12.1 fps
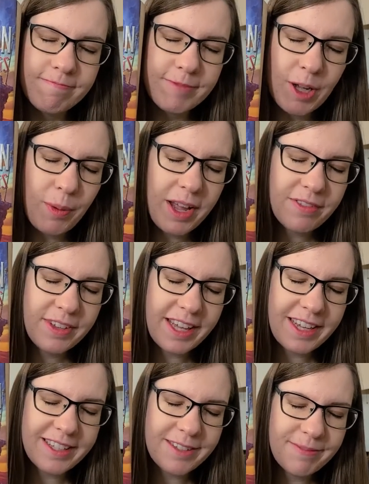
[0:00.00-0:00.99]
Way of
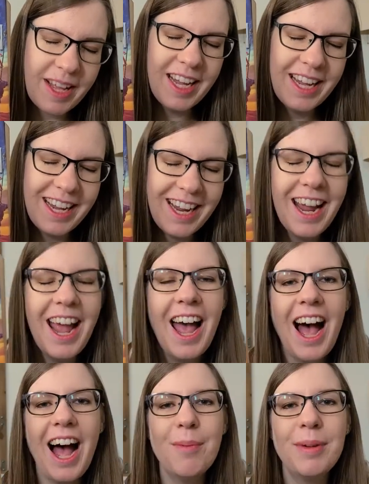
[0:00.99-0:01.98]
Kings.
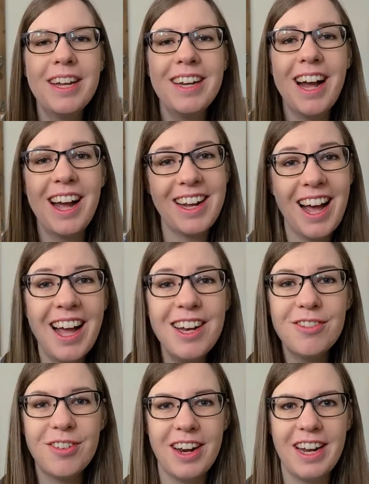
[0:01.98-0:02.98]
I mean, I kind
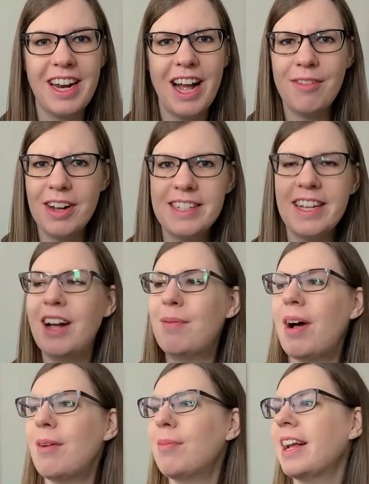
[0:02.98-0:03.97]
of read it. I read some.
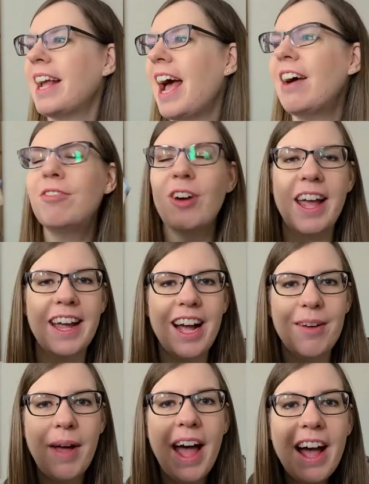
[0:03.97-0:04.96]
I'm like halfway.
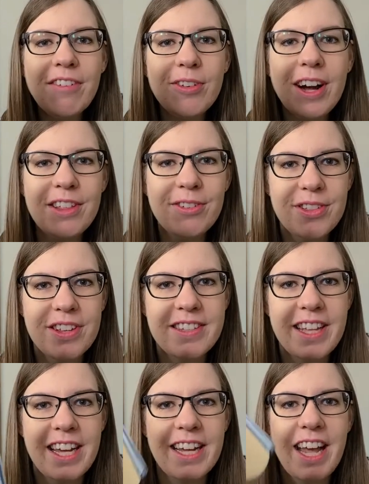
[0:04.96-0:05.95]
I'm halfway through this
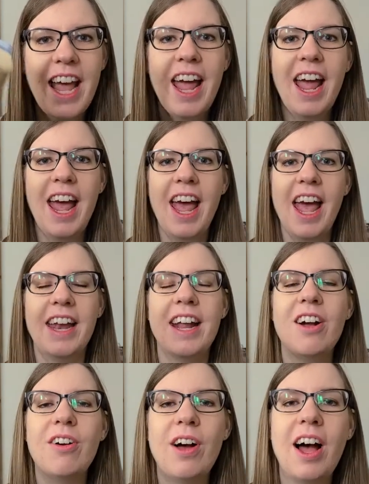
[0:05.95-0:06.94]
thing.
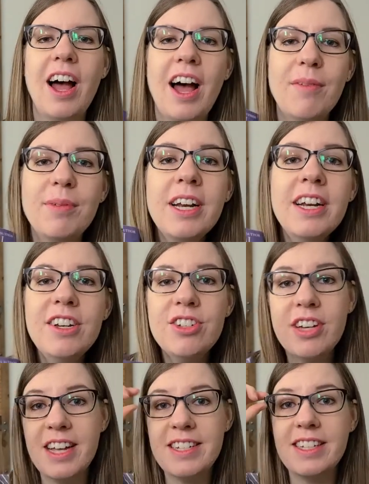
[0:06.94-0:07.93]
Now, I'm going to need you
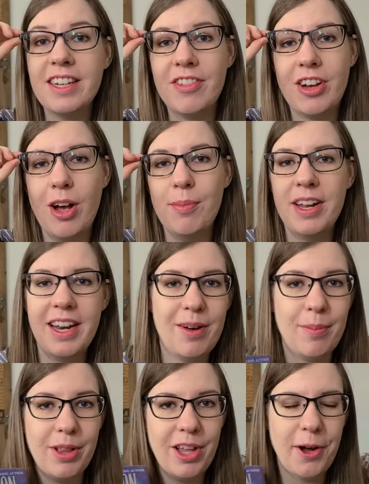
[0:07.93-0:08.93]
guys to leave a comment down
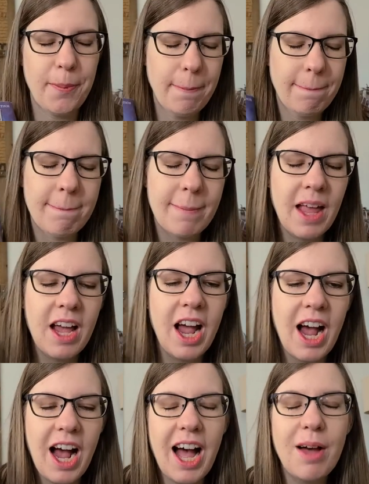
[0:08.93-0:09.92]
below.
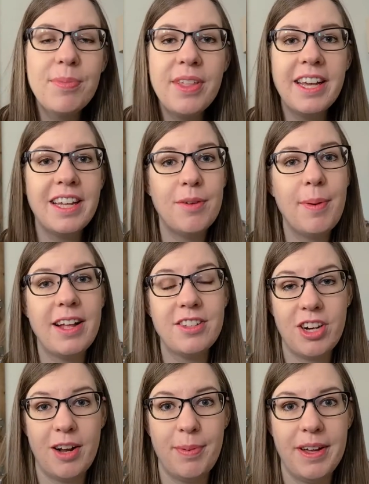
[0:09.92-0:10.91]
I'm thinking about
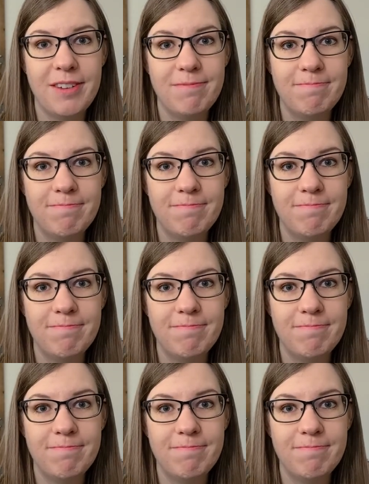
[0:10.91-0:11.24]
stopping.